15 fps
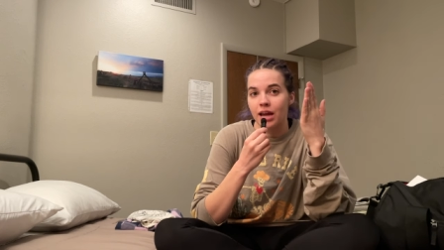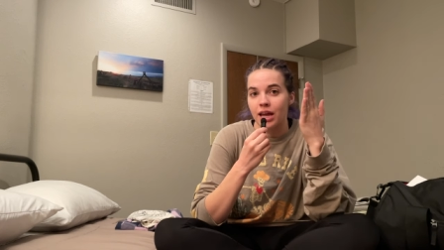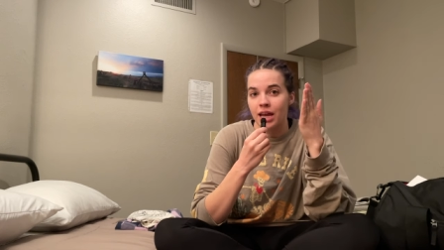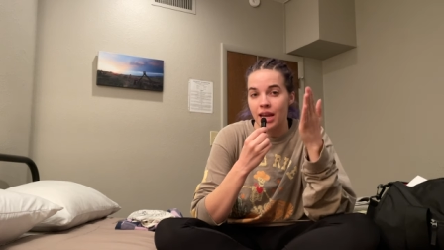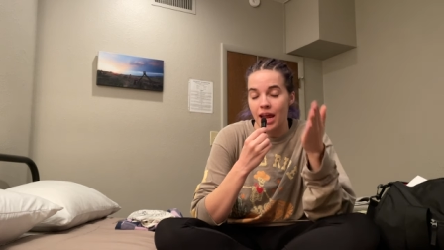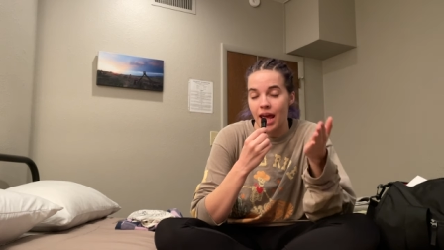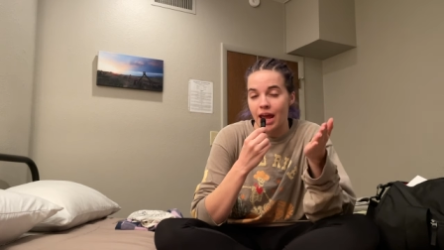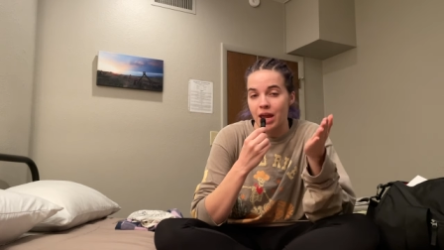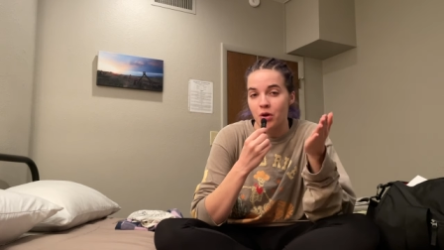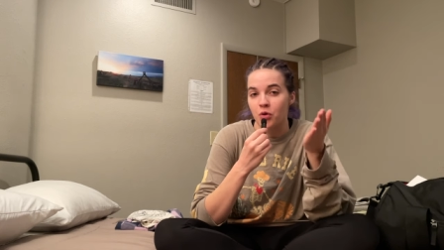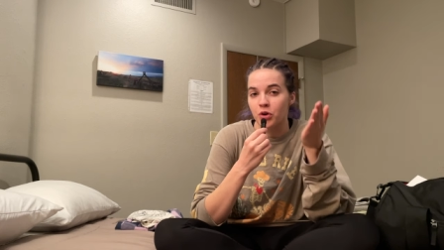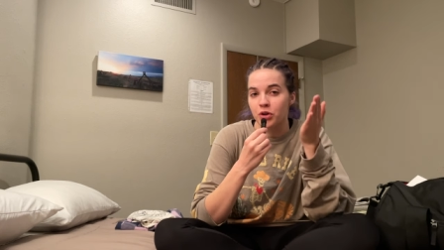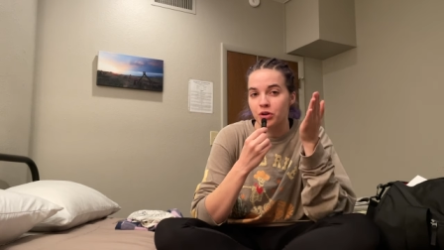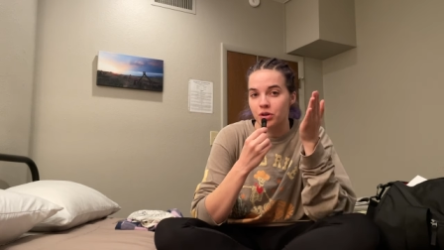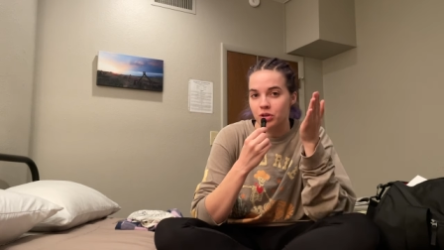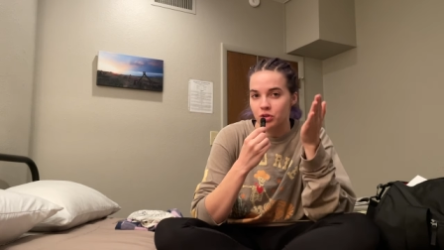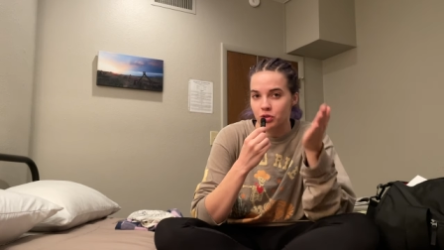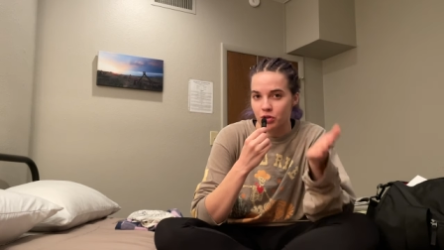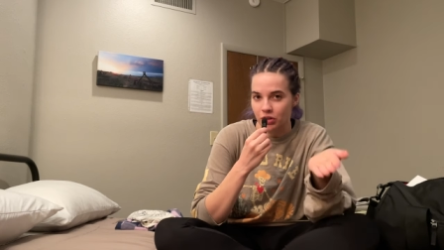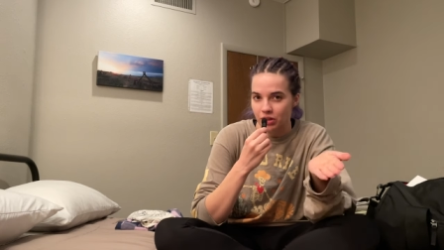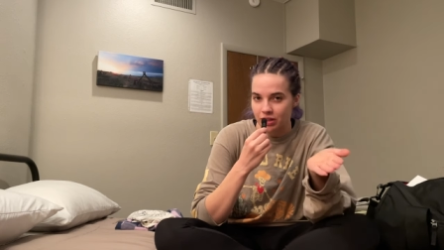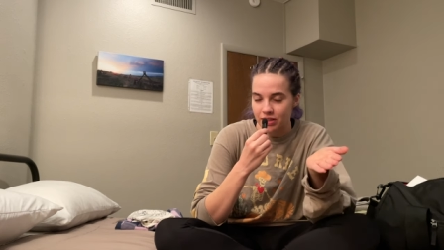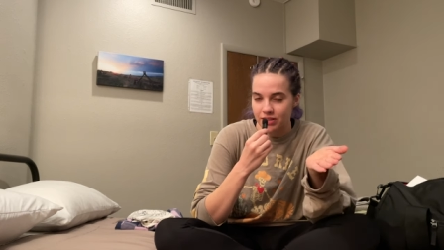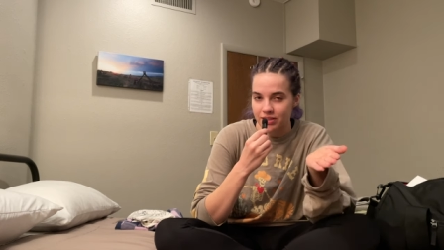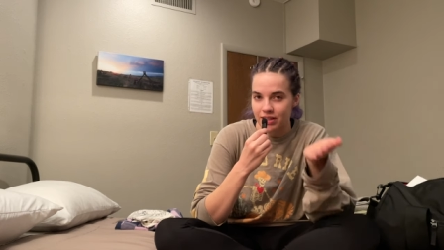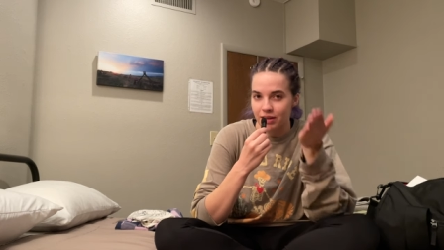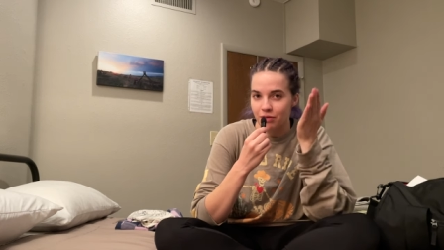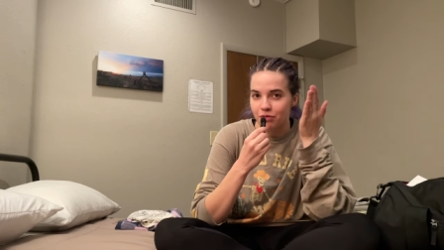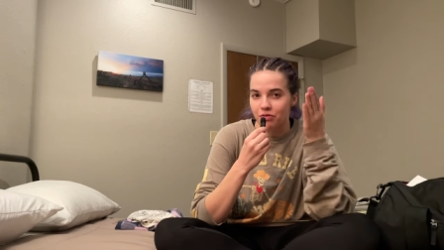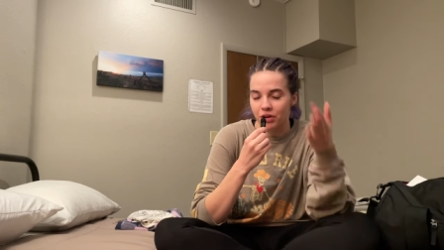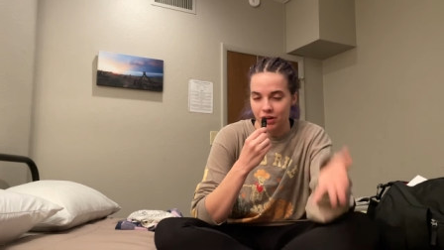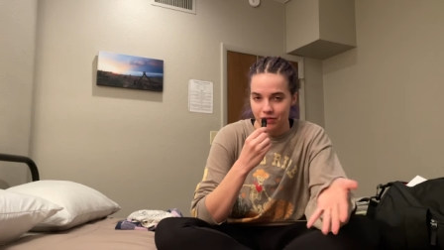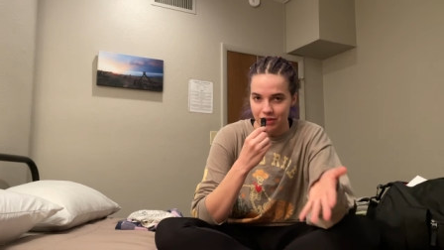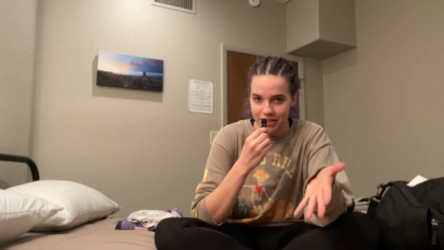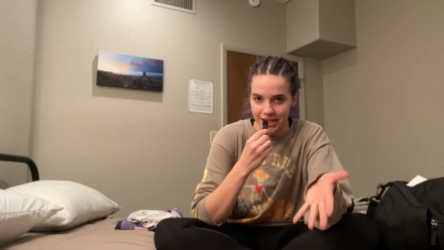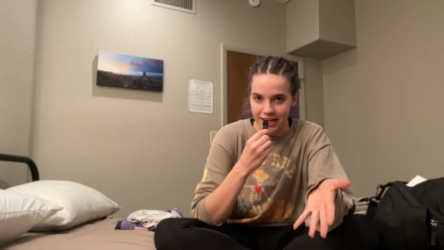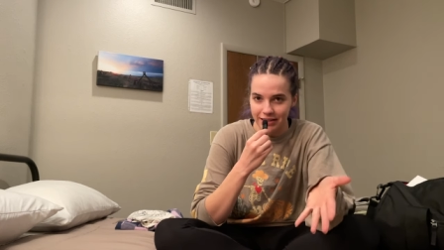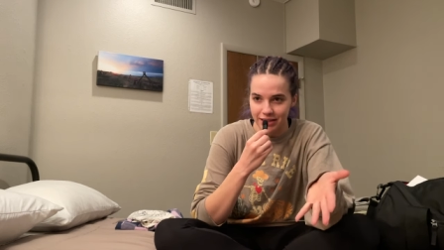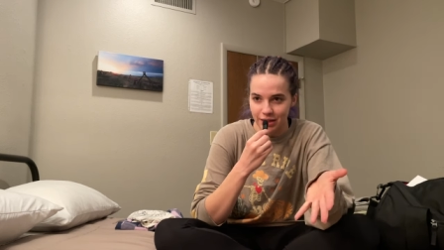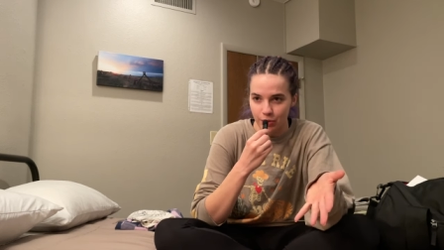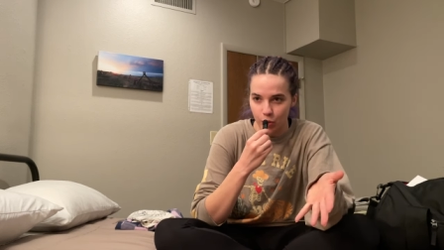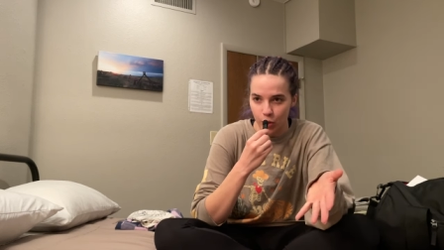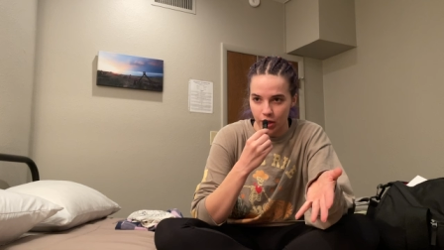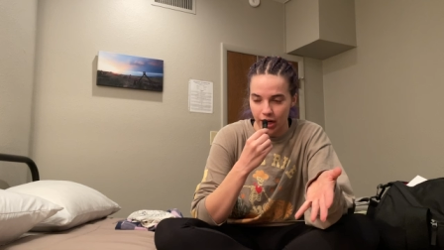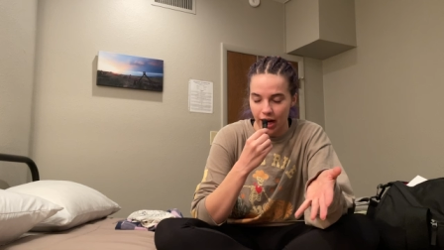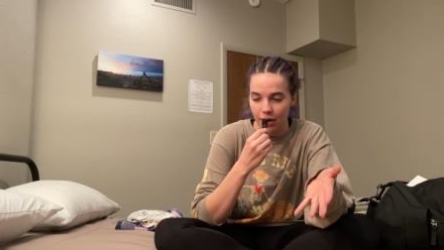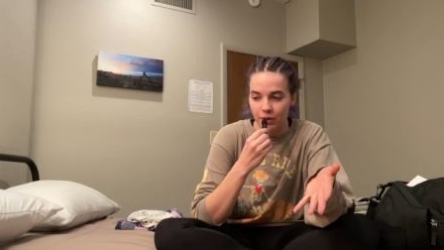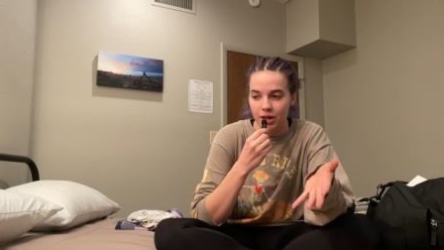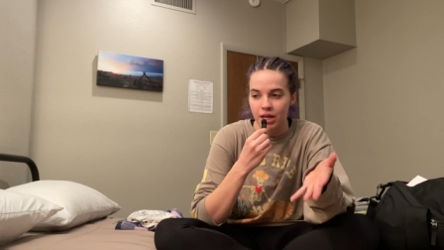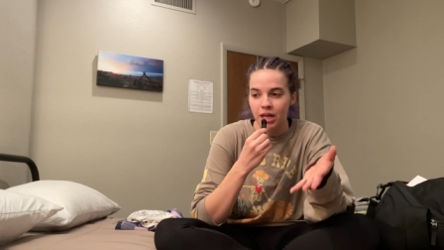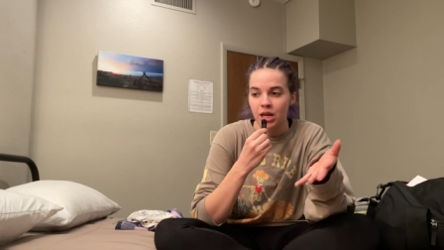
NA or your endurance in front of the testing board now,